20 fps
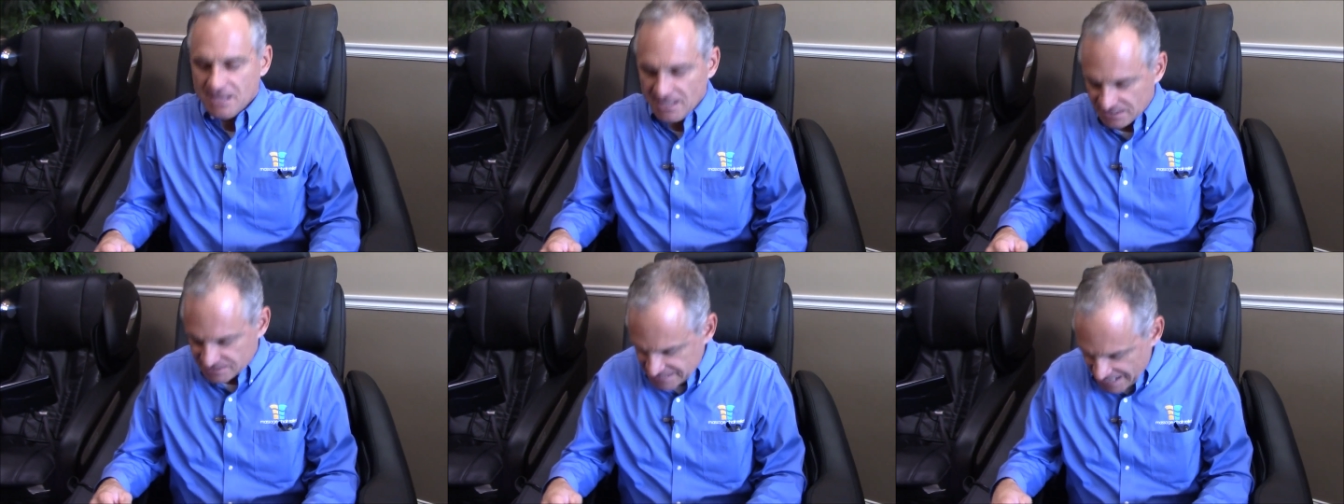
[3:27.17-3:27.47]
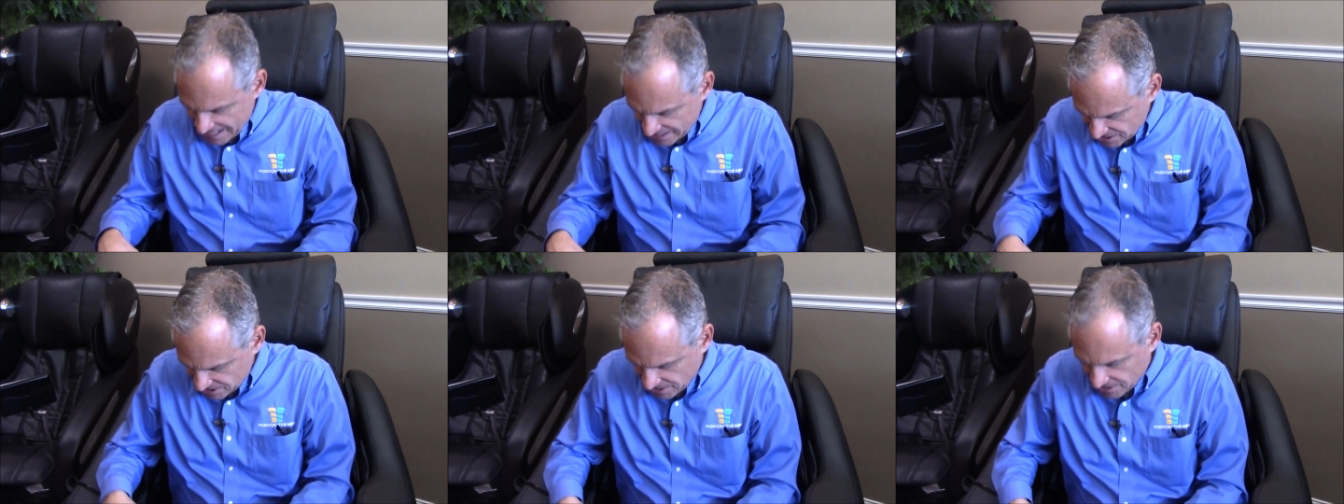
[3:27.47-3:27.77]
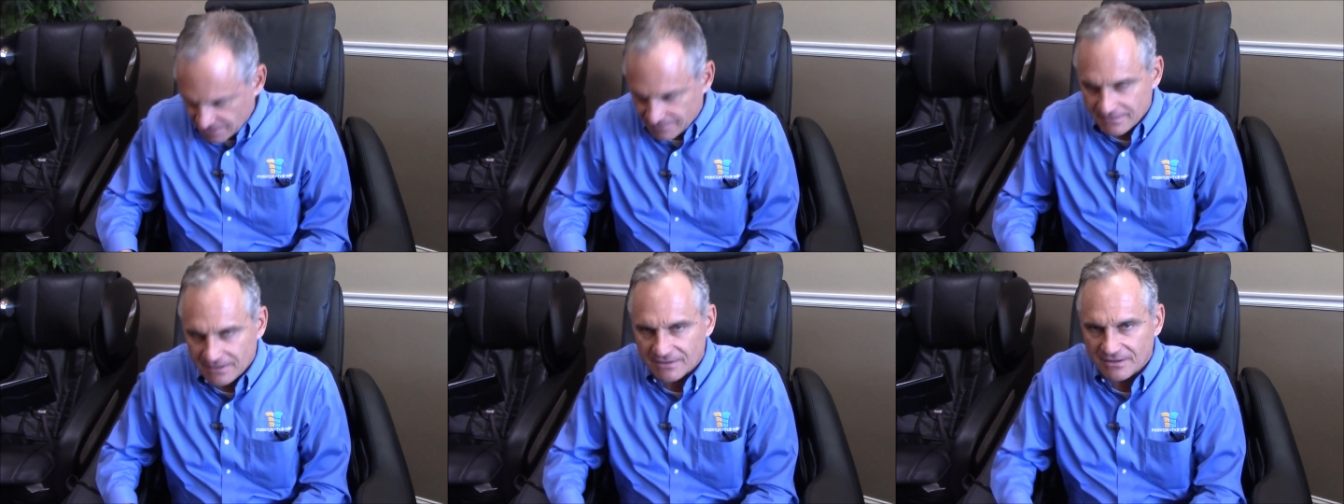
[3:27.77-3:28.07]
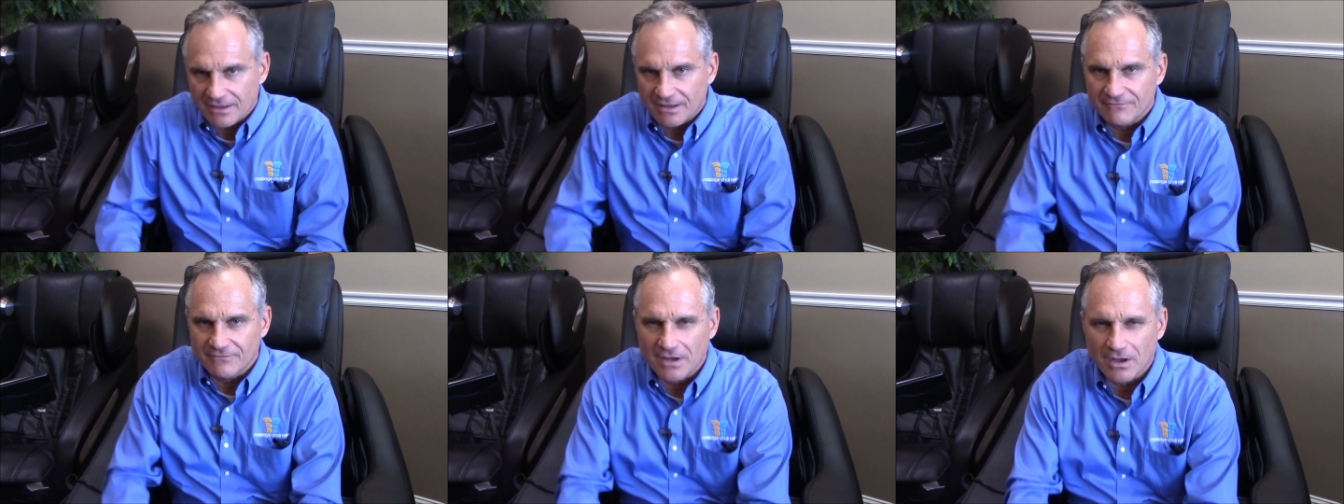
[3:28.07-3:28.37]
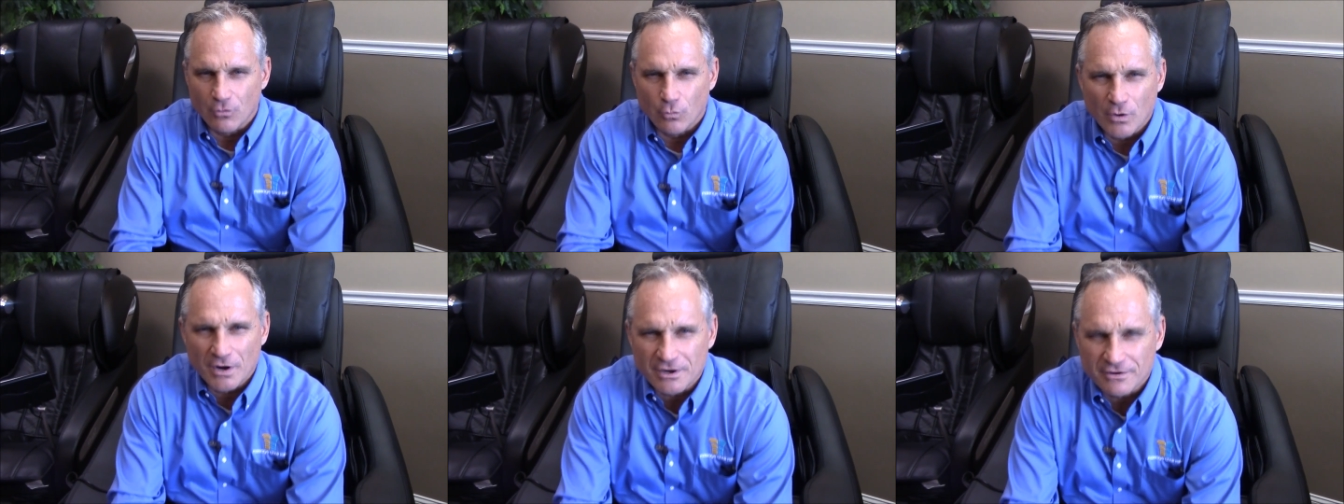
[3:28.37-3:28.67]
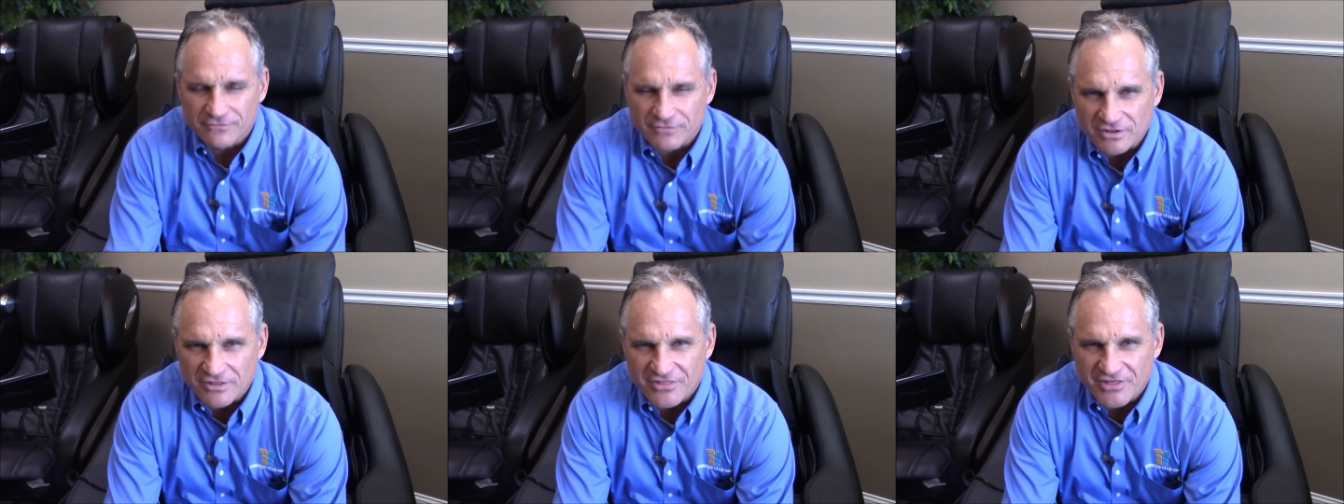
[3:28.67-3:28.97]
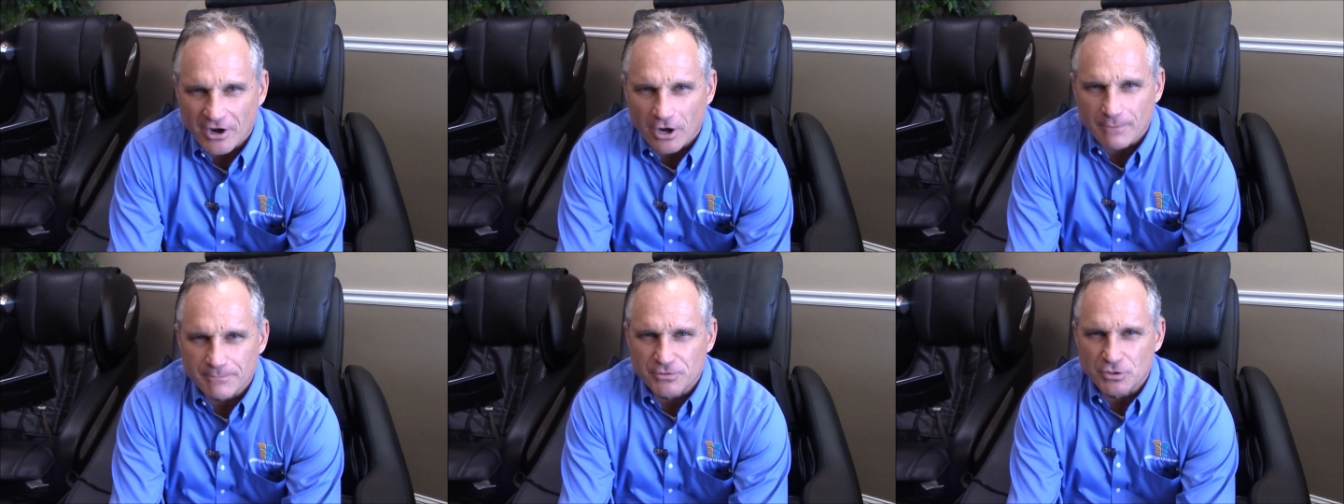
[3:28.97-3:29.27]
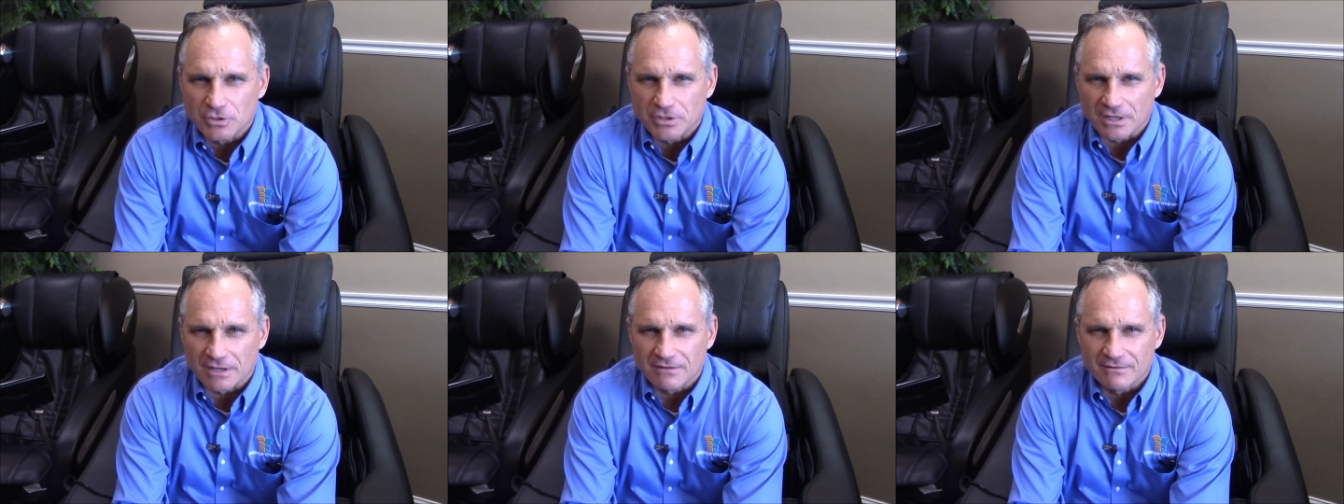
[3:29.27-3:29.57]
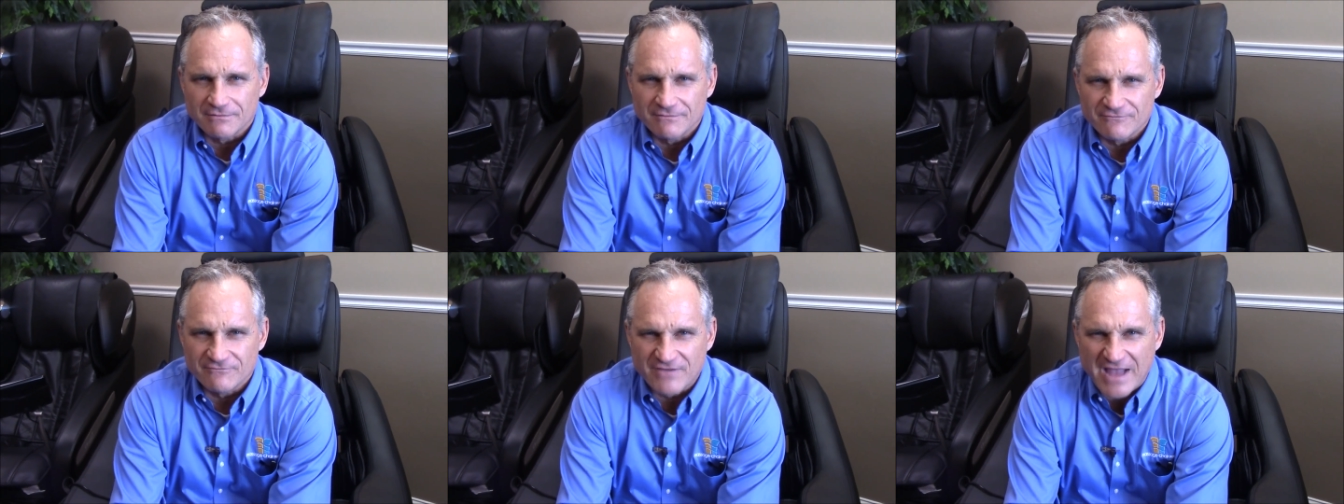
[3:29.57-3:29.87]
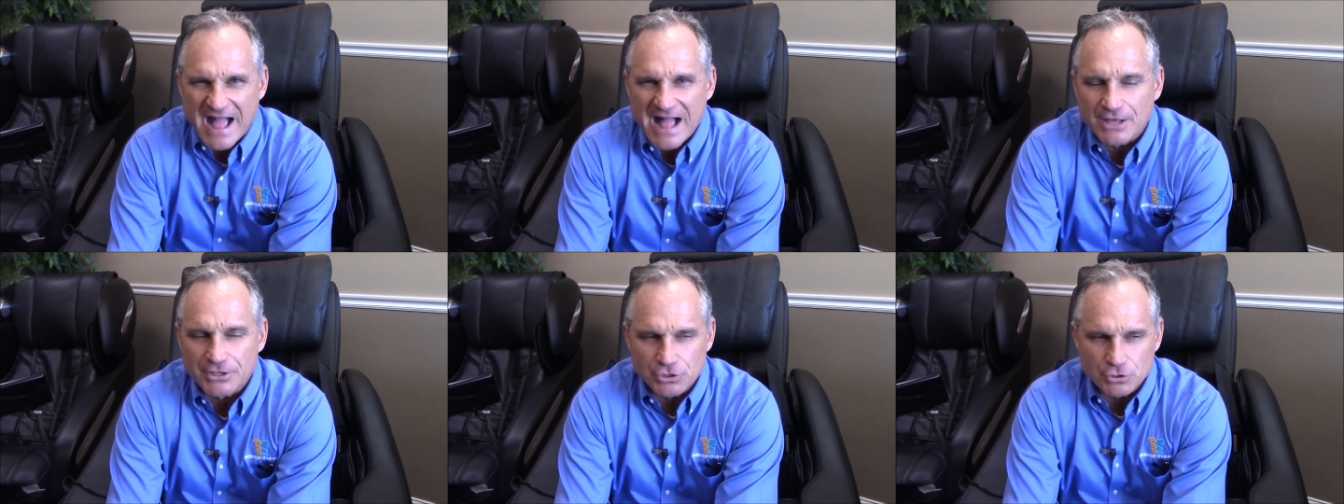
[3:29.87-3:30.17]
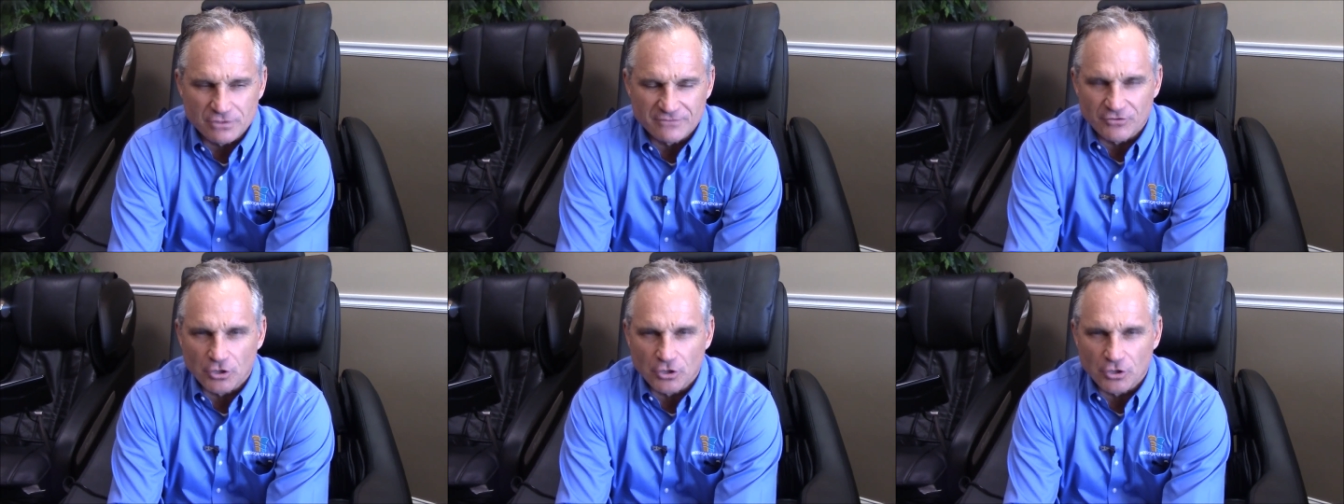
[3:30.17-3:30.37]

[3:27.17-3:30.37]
It's actually a, a, a wonderfully therapeutic value